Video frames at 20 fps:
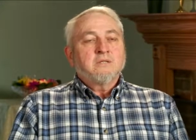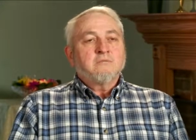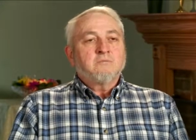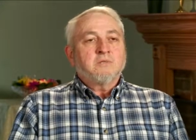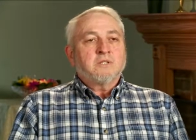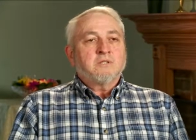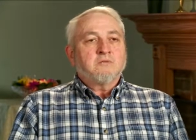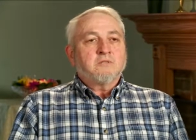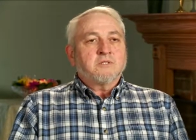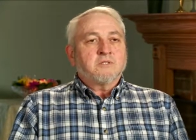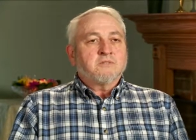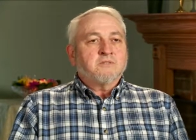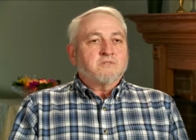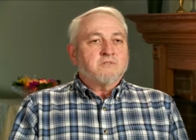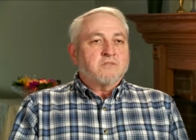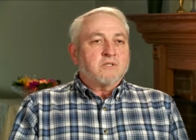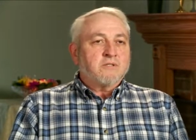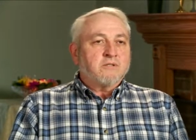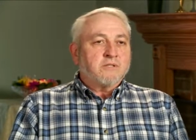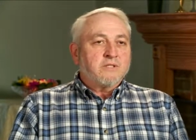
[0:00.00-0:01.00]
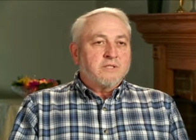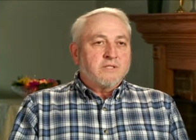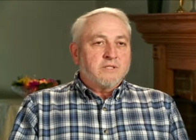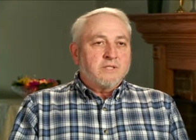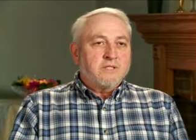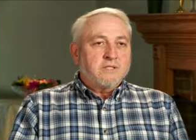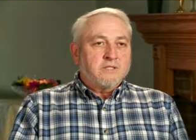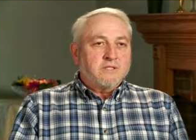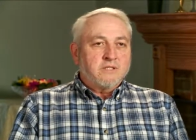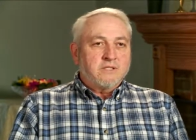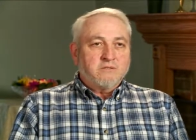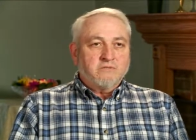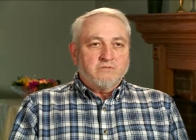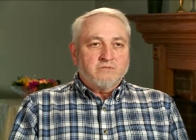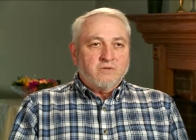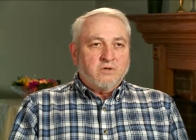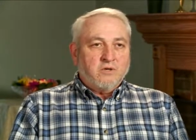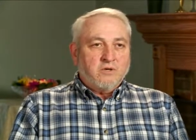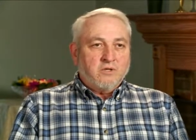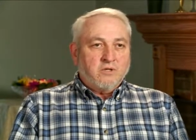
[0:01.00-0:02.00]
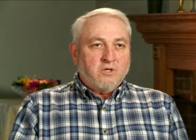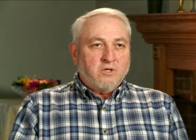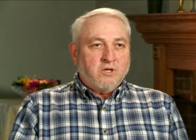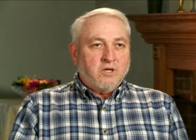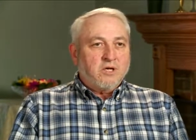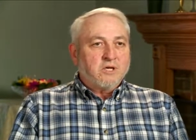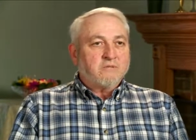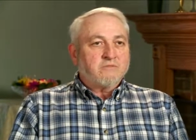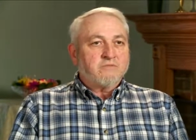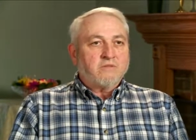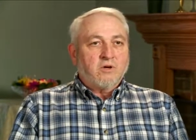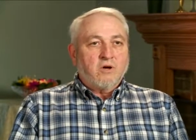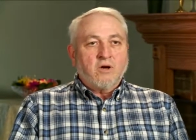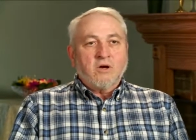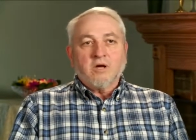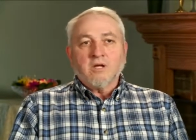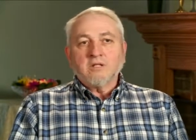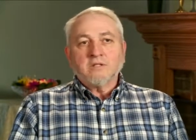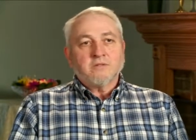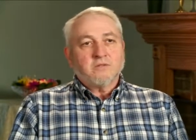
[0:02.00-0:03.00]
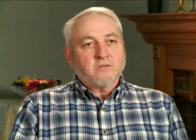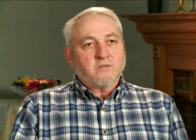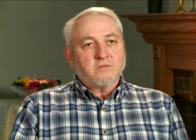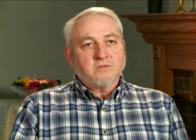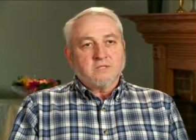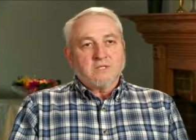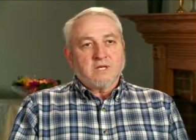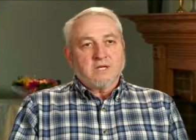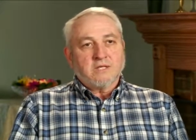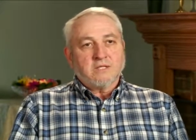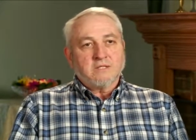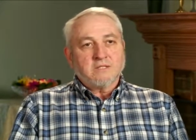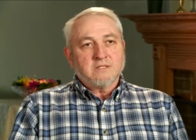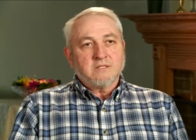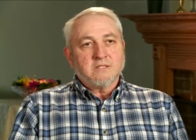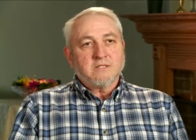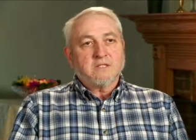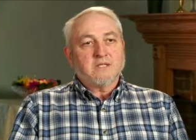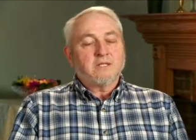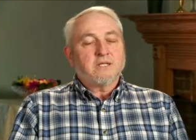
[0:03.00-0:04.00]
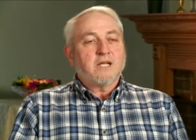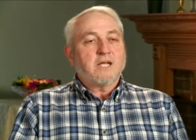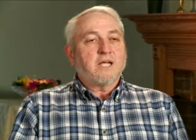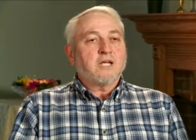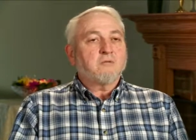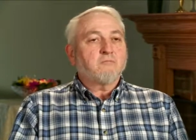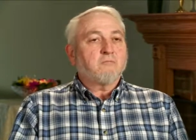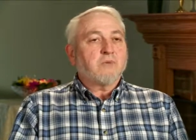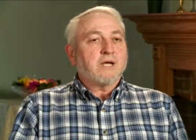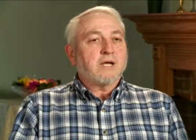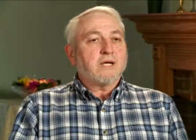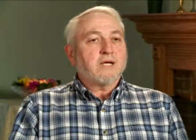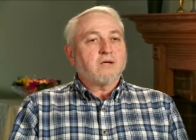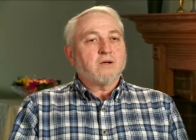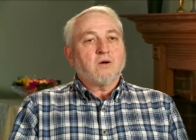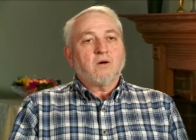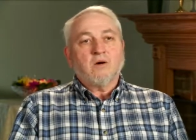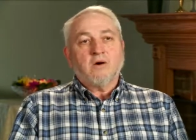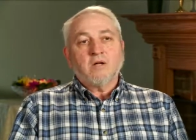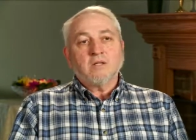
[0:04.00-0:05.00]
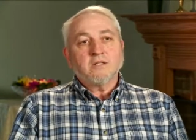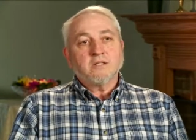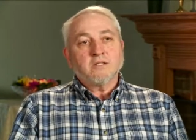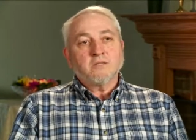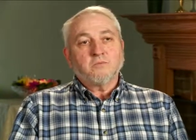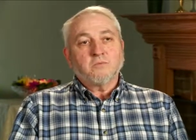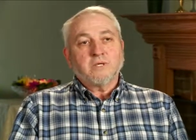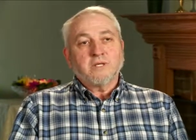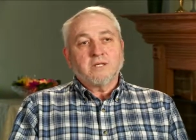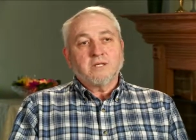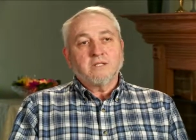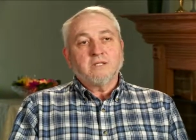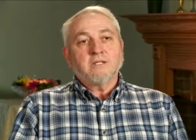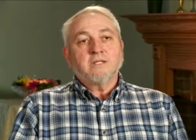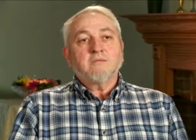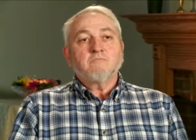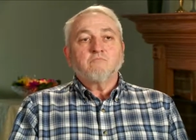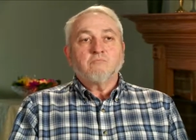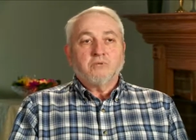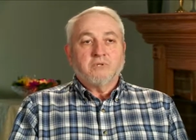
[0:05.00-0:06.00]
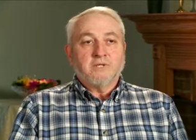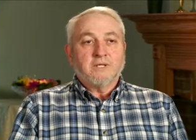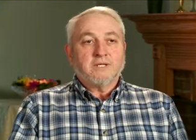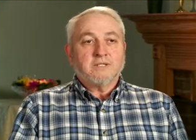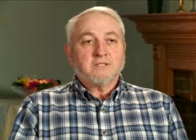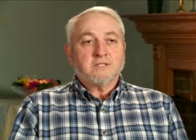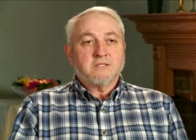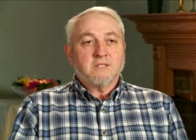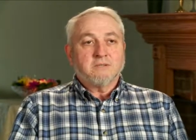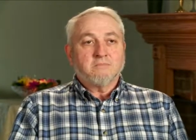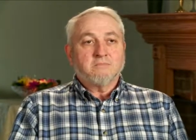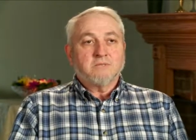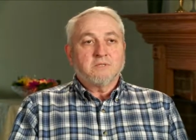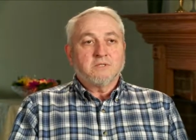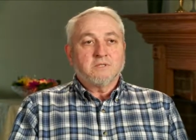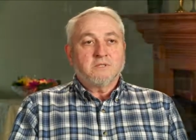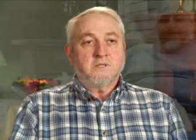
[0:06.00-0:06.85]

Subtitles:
but it was very easy to fall off all of those diets and gain back all of the weight plus some.